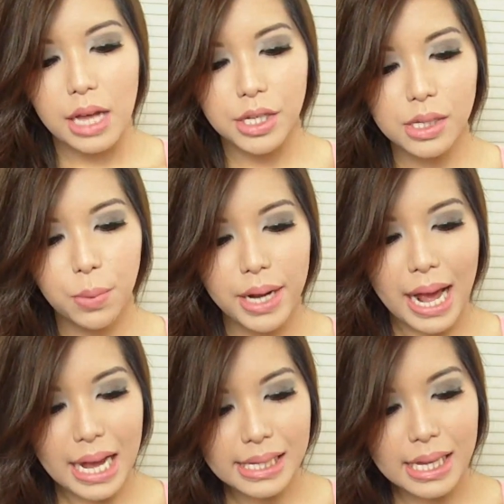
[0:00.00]
Just want to
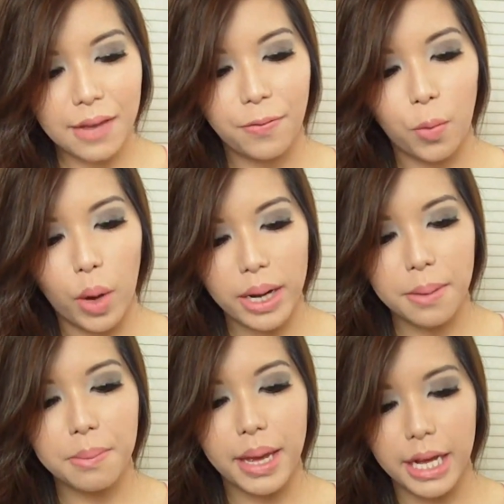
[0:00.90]
ask if what
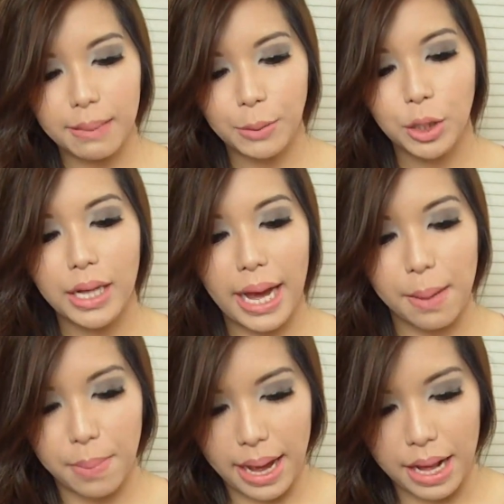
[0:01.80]
makeup should
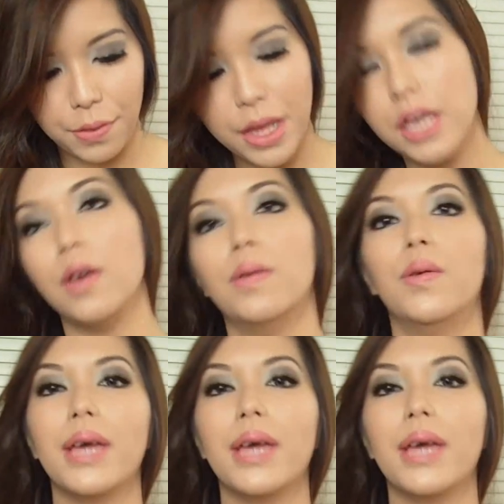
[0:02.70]
I buy? Thank you."